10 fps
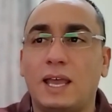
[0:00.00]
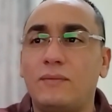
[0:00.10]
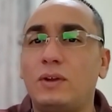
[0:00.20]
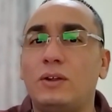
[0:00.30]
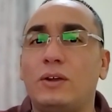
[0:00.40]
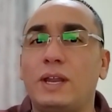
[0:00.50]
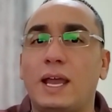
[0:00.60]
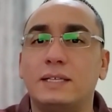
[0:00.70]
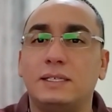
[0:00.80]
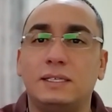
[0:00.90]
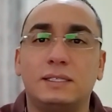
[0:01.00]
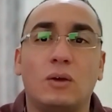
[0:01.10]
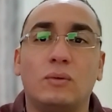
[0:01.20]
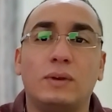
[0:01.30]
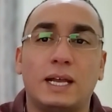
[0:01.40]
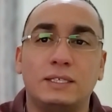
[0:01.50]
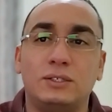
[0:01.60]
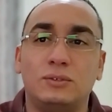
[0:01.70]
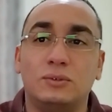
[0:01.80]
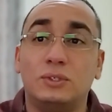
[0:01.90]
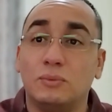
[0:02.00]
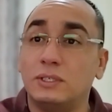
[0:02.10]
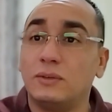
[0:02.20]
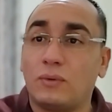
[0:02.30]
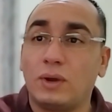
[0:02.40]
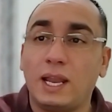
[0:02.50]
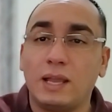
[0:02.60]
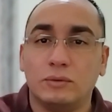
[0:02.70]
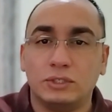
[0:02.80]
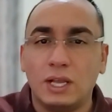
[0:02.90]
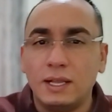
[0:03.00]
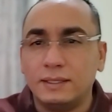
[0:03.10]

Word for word: Every learner has his own attitude towards a foreign language.